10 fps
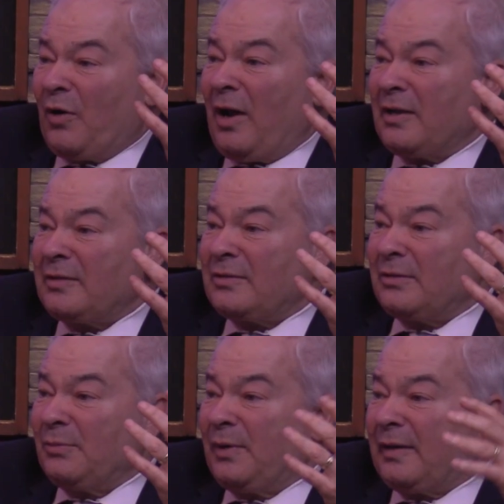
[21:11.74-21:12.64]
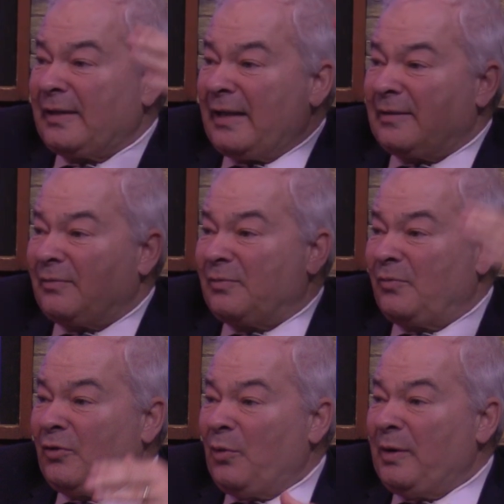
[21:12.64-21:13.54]
us, we got that
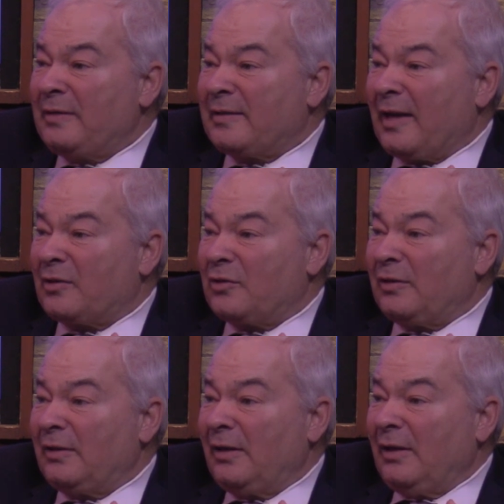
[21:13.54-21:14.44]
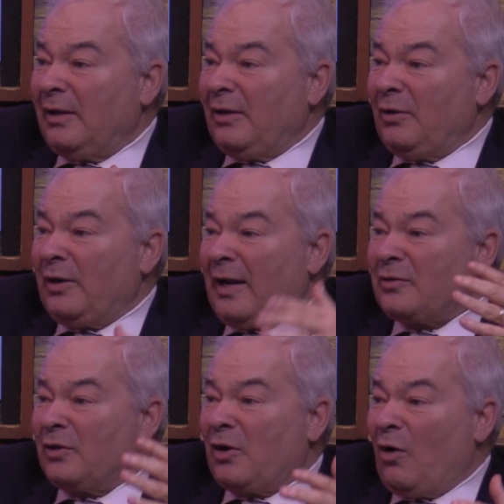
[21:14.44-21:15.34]
viewing section. You can
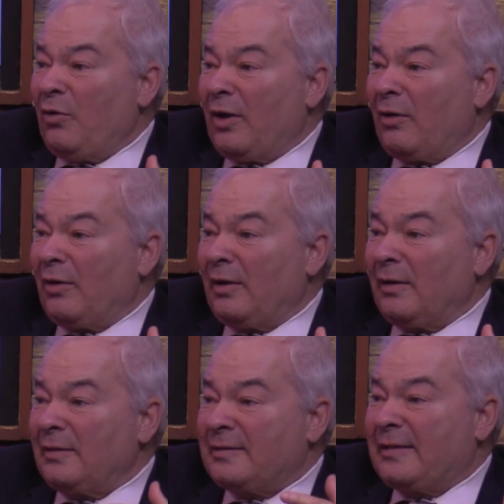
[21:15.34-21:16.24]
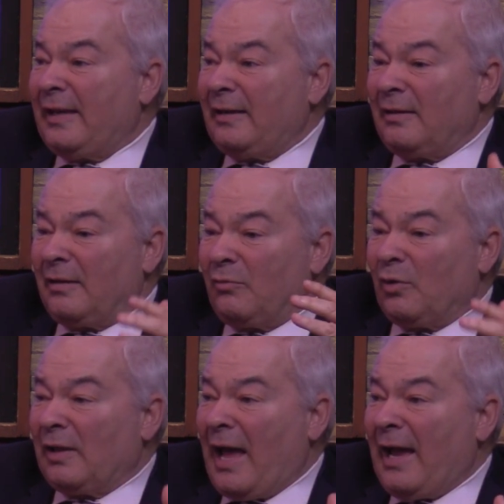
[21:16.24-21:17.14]
actually go there, sit,
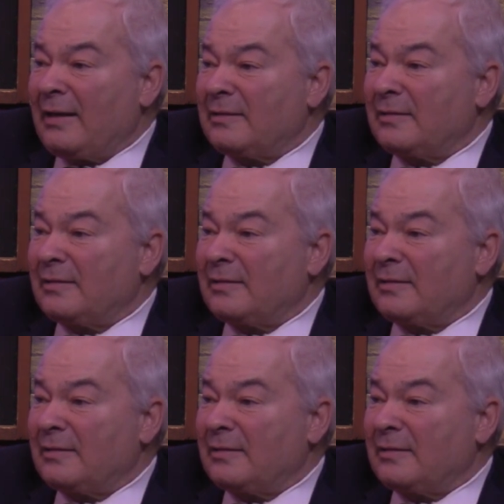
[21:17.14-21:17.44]
relax,